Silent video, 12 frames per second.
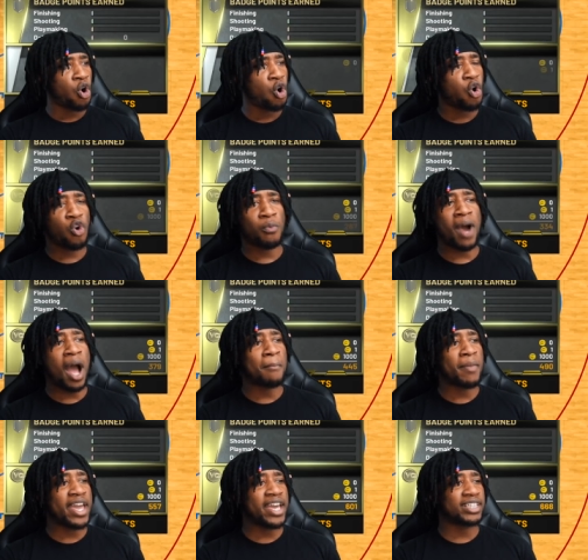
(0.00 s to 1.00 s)
Who my
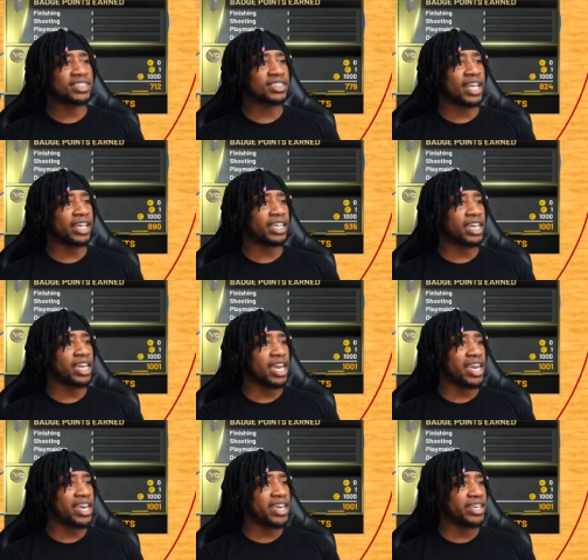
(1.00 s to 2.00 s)
mans think he
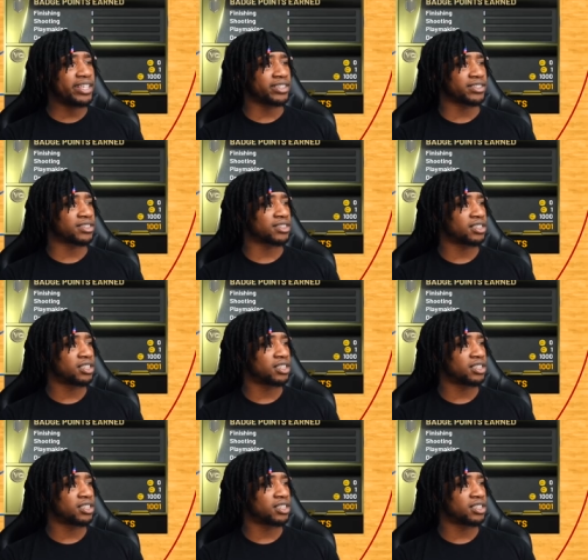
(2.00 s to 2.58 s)
is?